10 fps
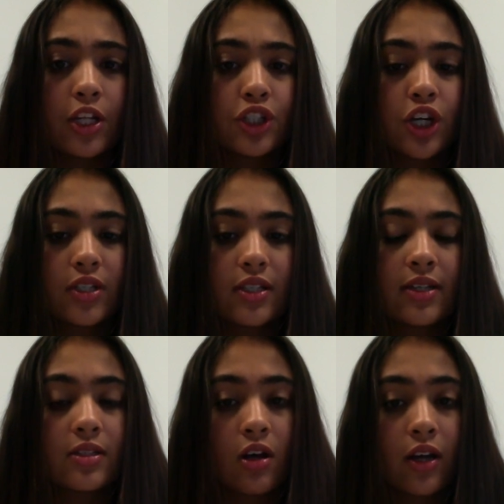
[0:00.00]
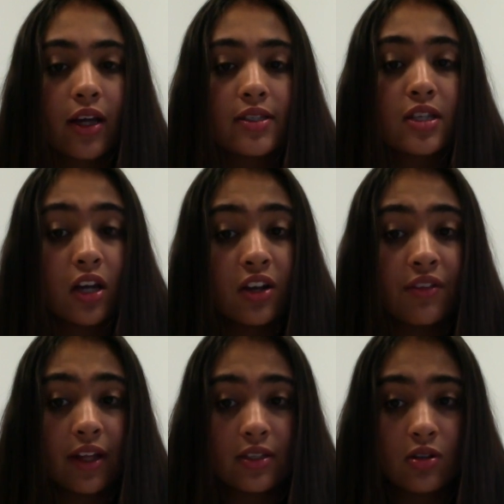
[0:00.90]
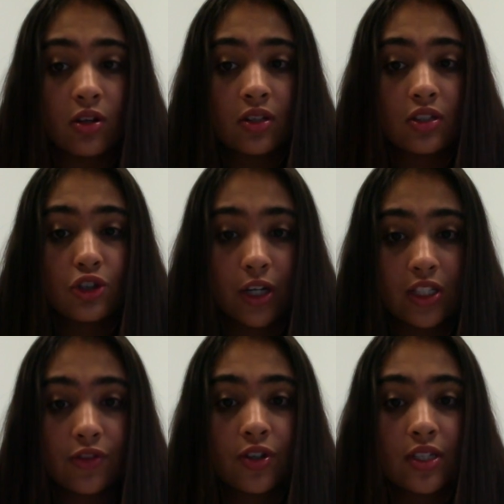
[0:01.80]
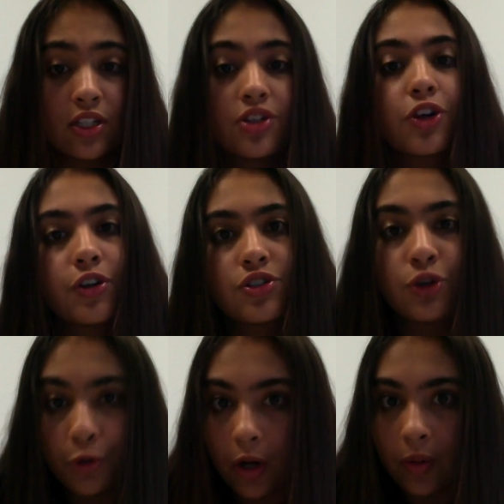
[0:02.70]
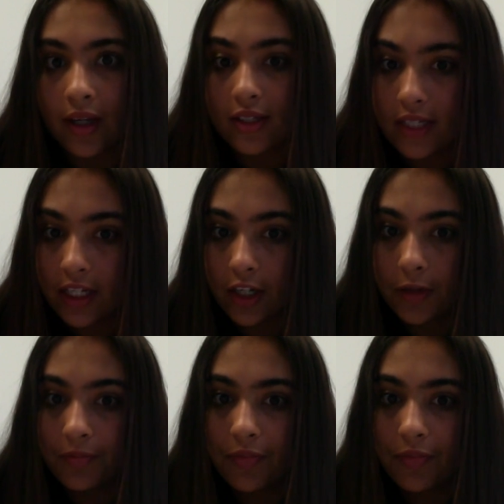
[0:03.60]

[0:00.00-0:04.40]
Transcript: just as long as none of that salt transfers into the crystal growing container.